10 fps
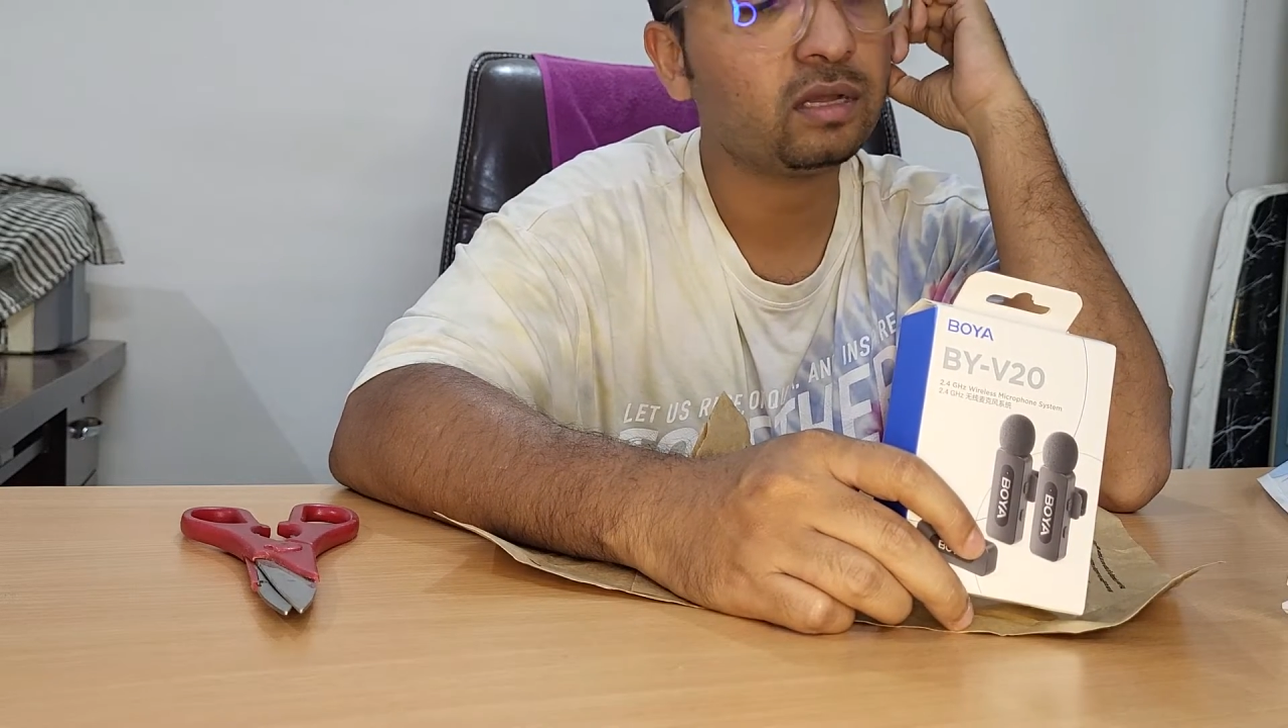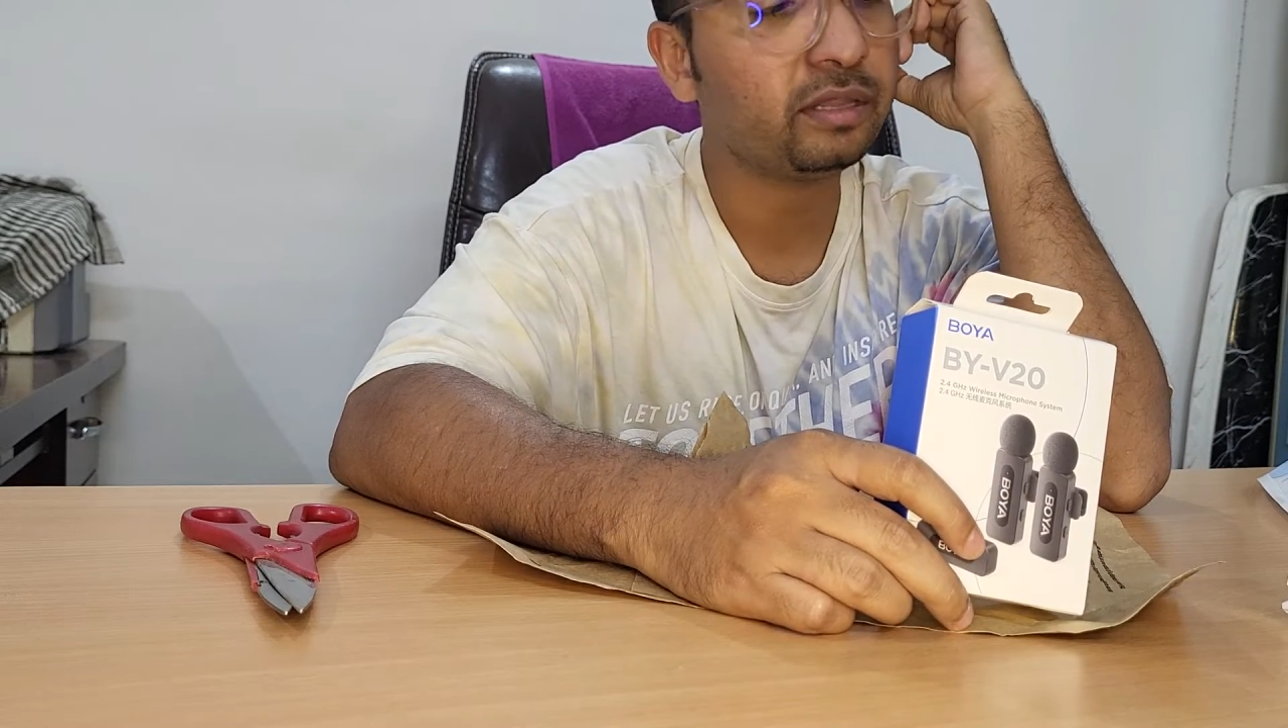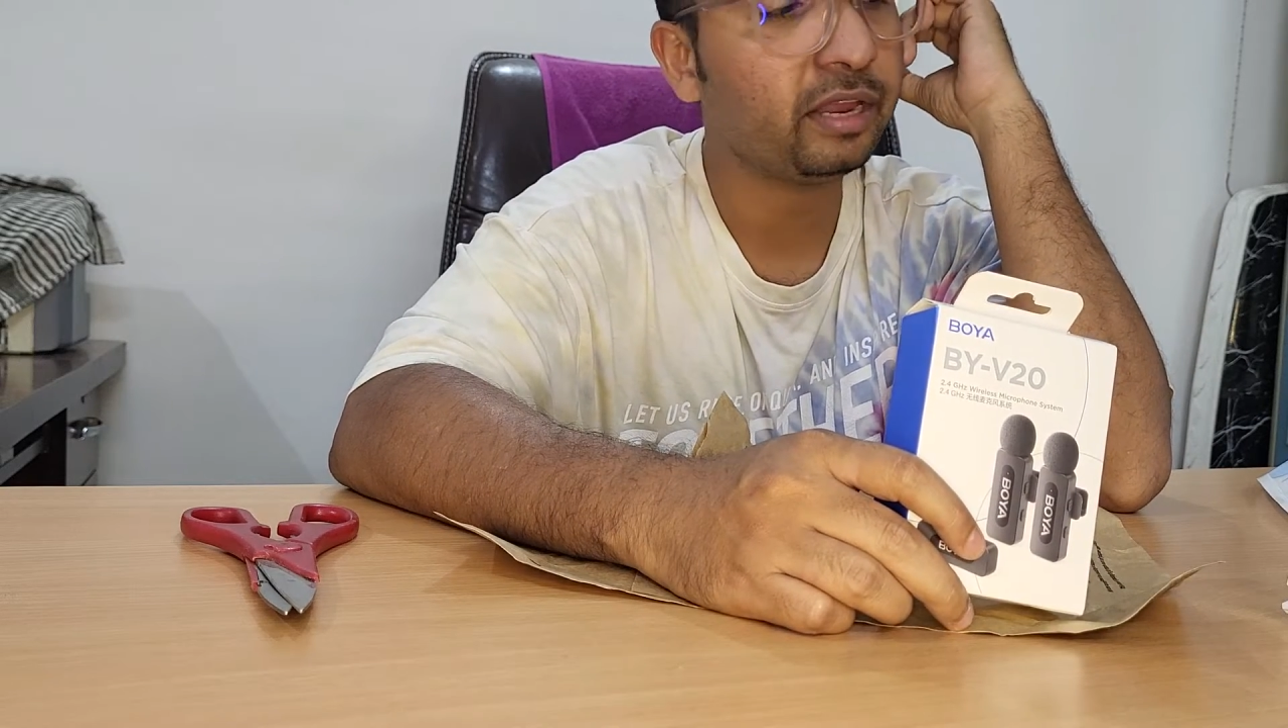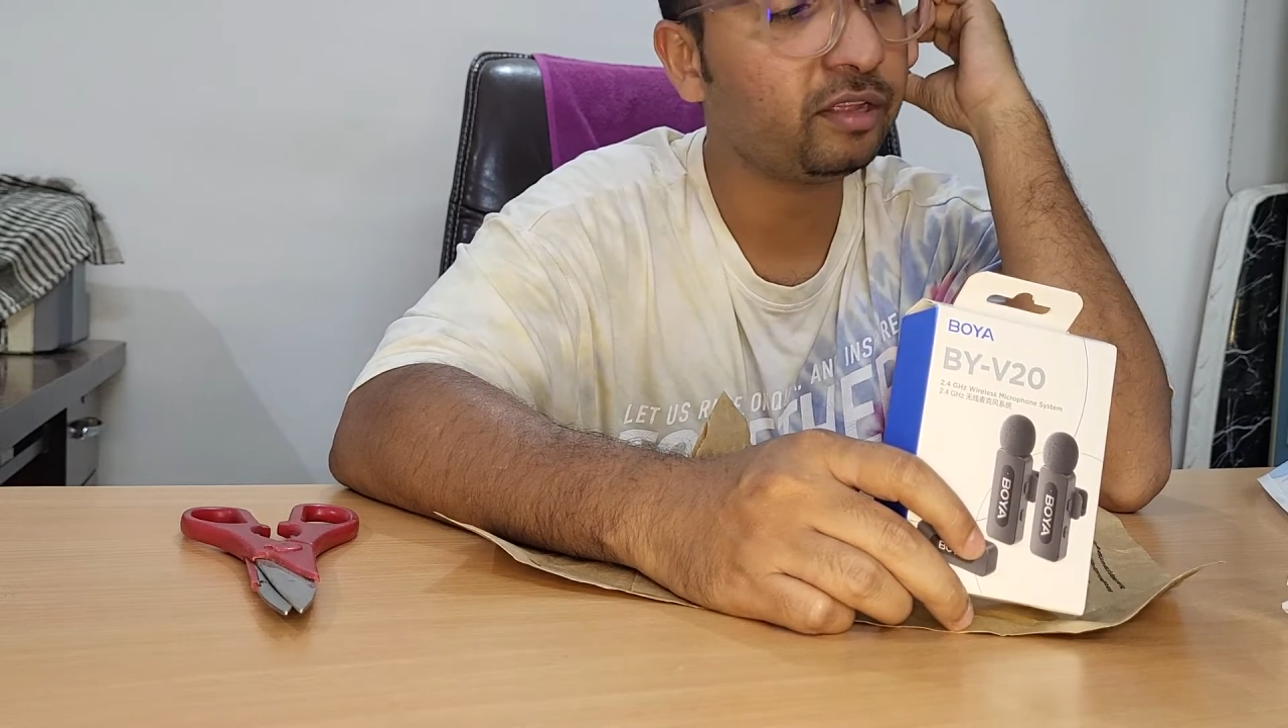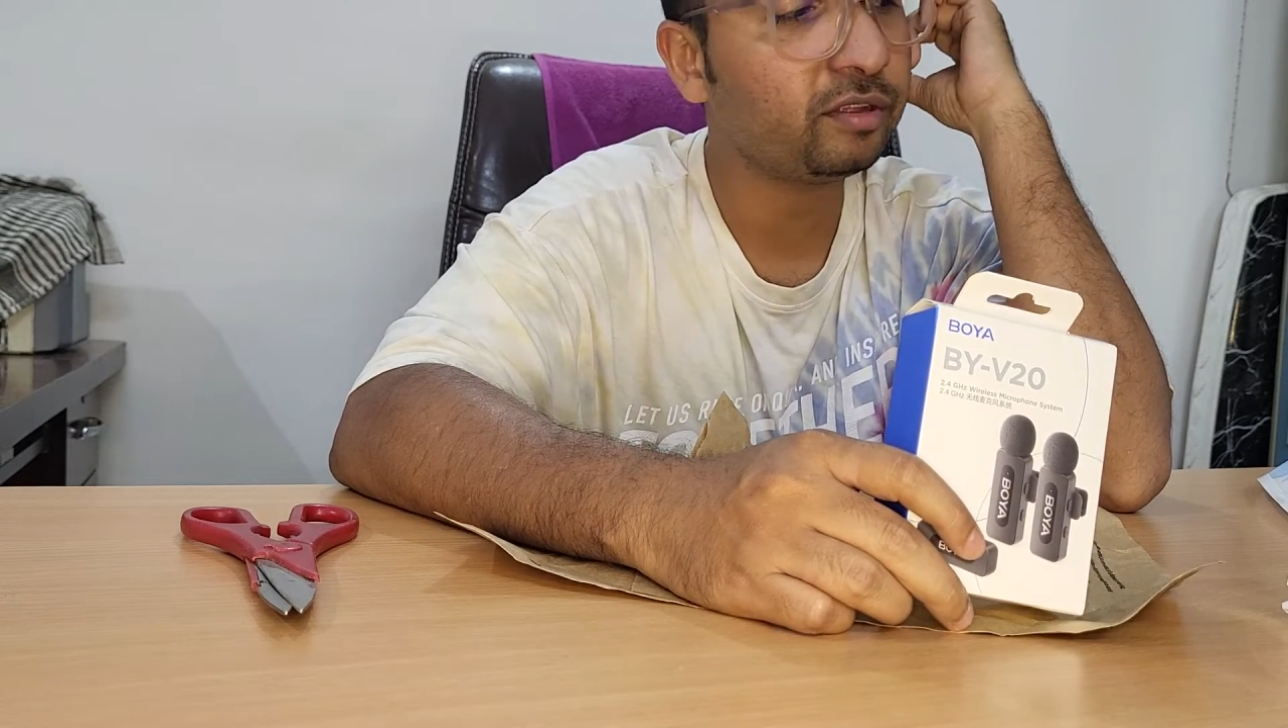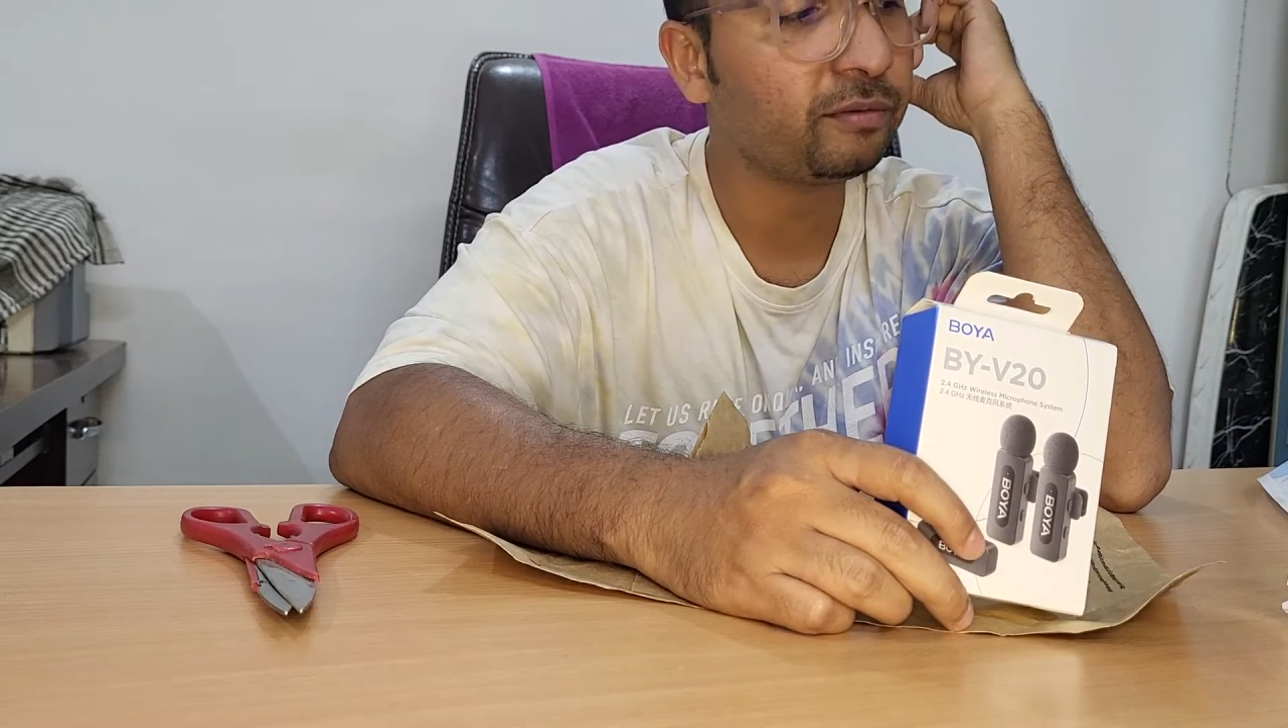there is a